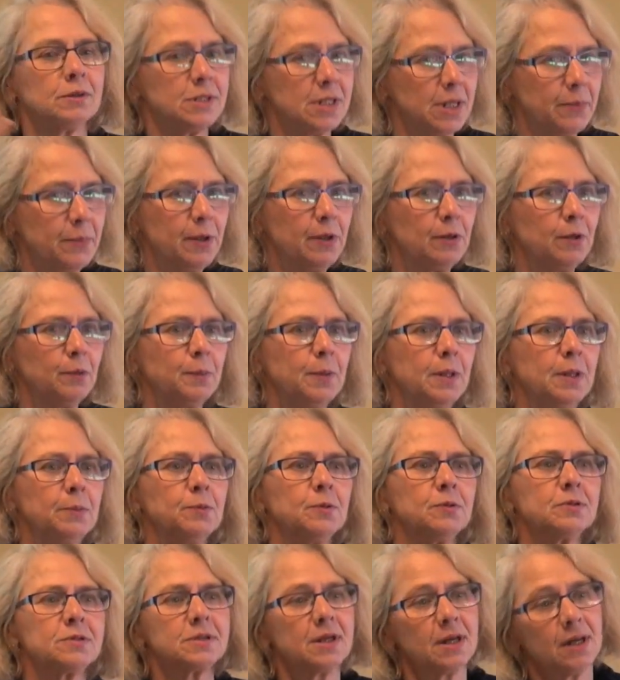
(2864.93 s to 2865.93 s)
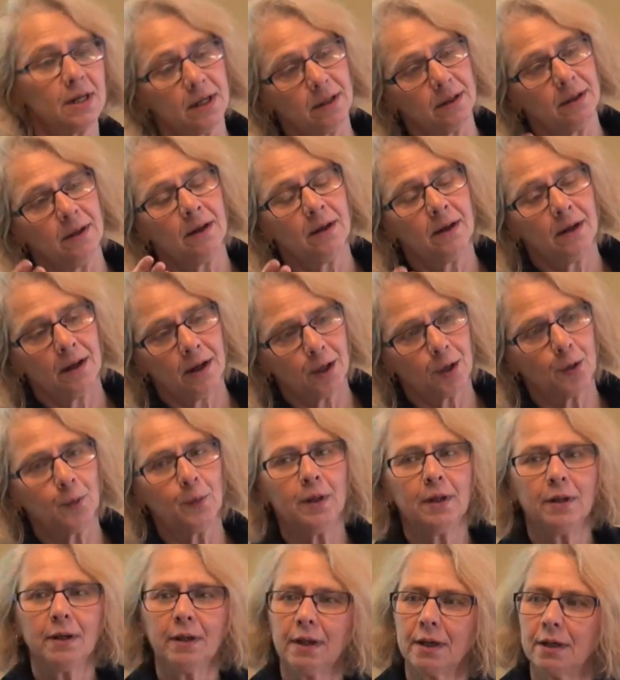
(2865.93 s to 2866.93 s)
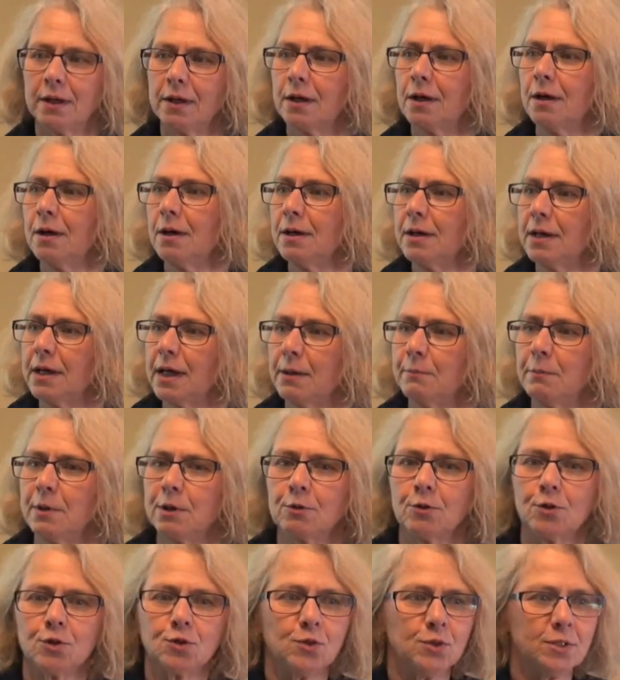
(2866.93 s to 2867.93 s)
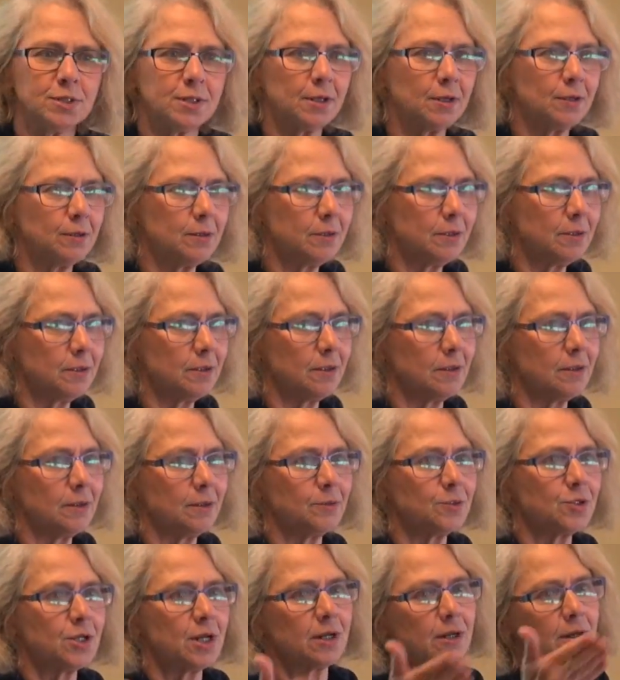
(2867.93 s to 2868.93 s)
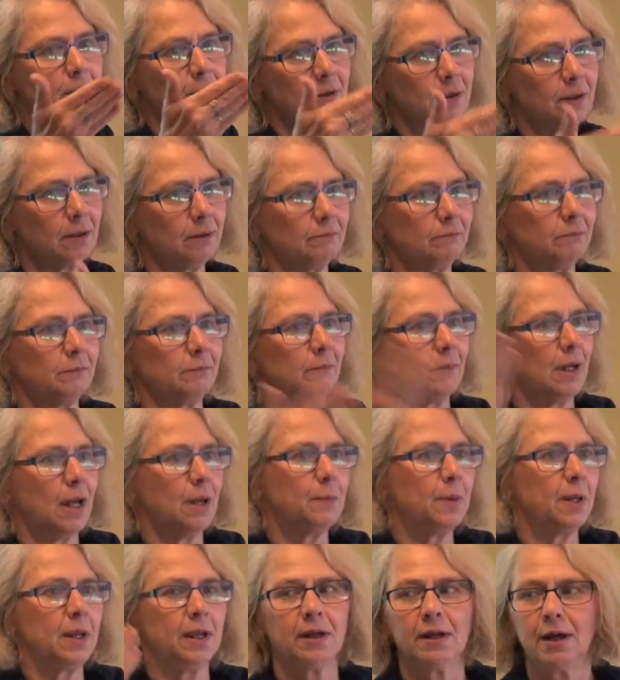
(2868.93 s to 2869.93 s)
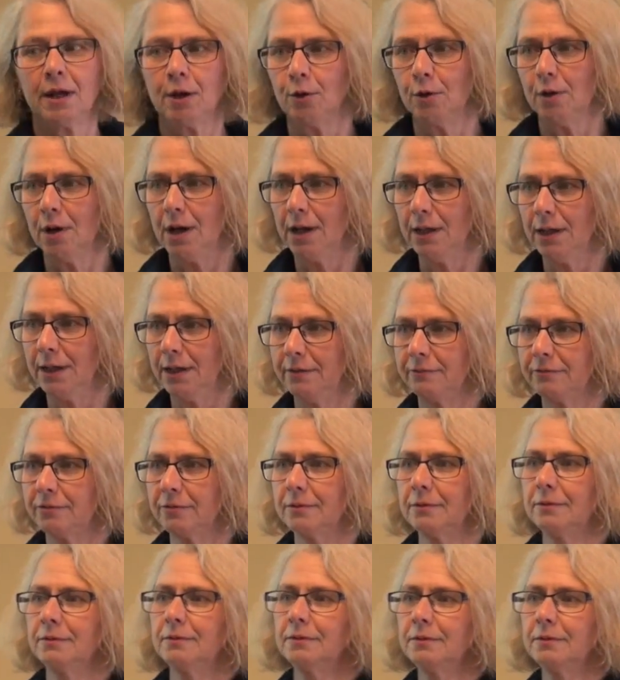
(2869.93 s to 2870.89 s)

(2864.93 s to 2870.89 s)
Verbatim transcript: Typical people say, I go in, I get a card, I get my groceries, I go to the checkout, I pay, I, I leave.